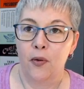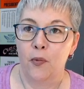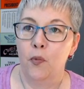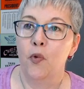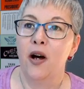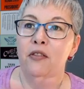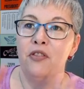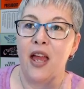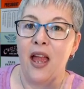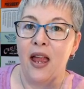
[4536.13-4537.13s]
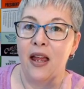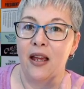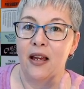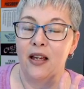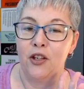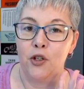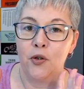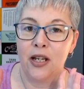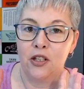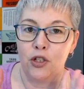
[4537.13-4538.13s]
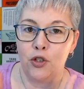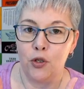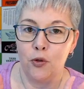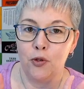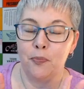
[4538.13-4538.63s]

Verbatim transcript: one thing you get to choose,